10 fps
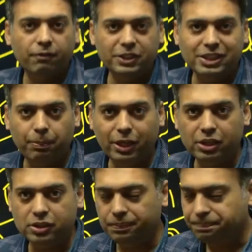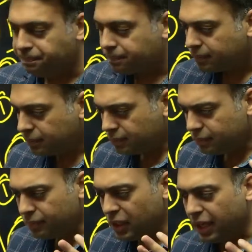visa application.
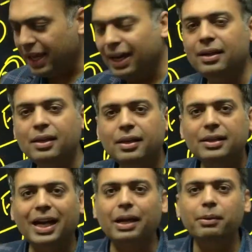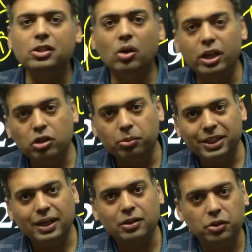And time is going to be
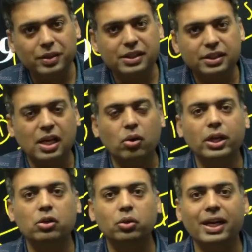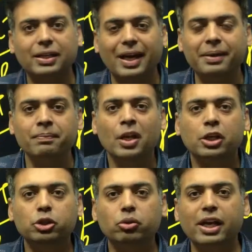there, universities are going to take time.
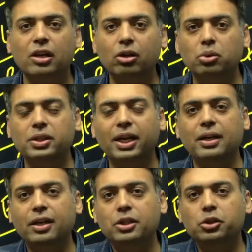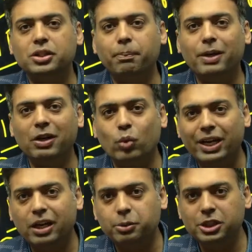You cannot do that, you submit
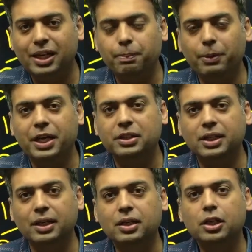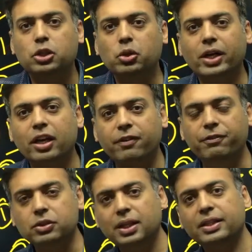one admission application, you get
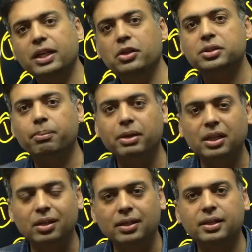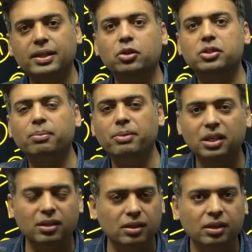refusal, then you submit another, then you submit
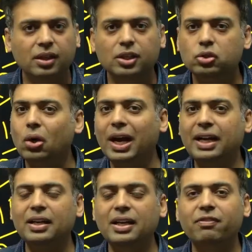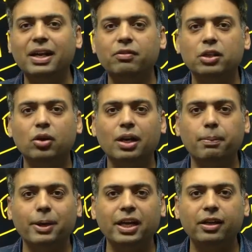another. So ideally, whenever you are
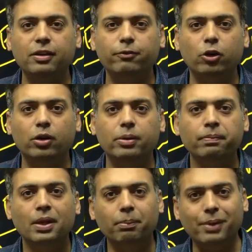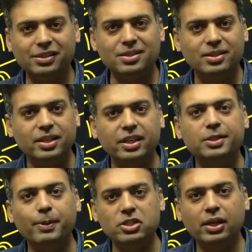applying for master's degree
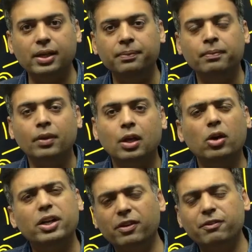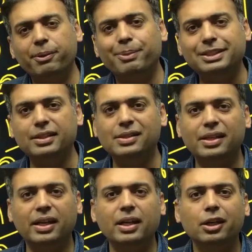especially, or even for bachelor's
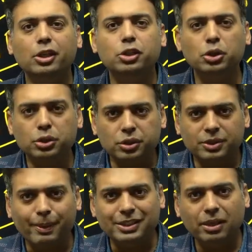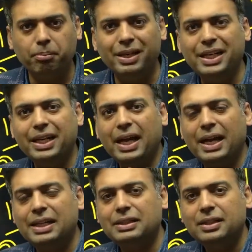degree, you should spend some money
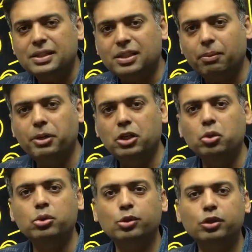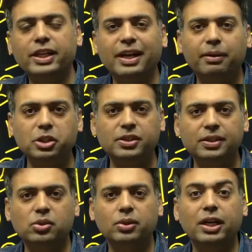and submit 2 to 3
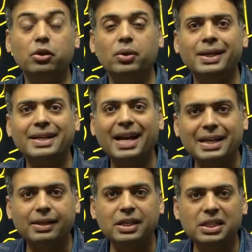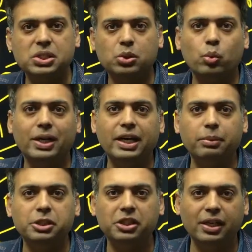admissions, so that you get at least one
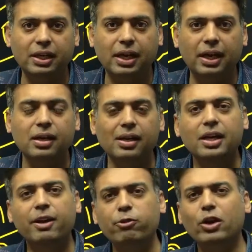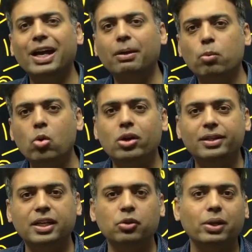admission in hand. If you get more,
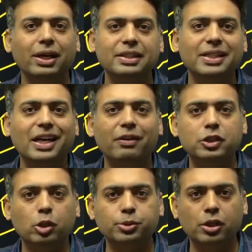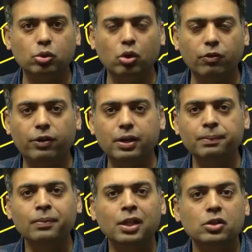then you can decide which option to go for.
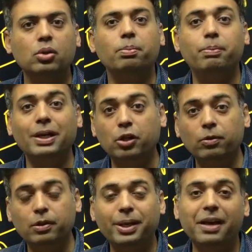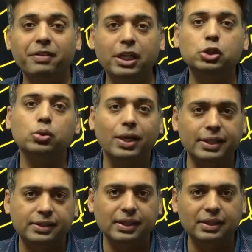So but you will be having a
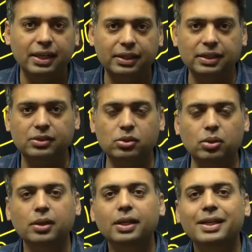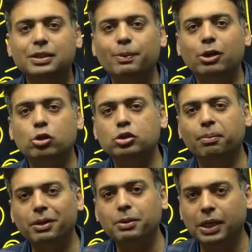choice in that case. So it's better to
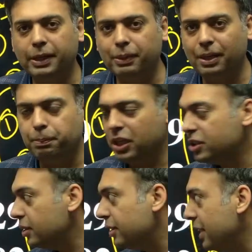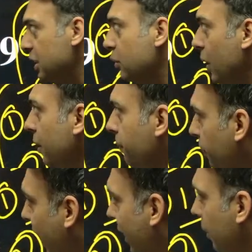submit multiple applications. That is what
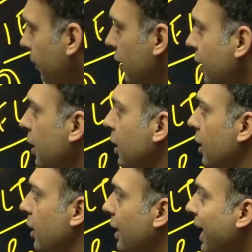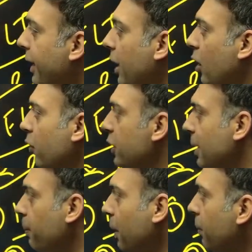I recommend. Right now for
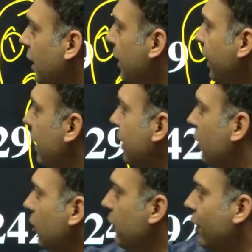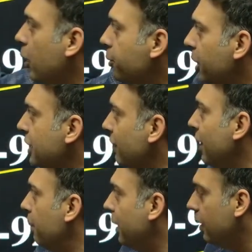September intake, only one option is
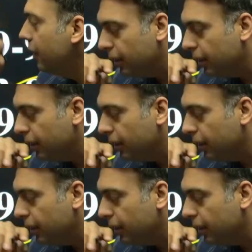available,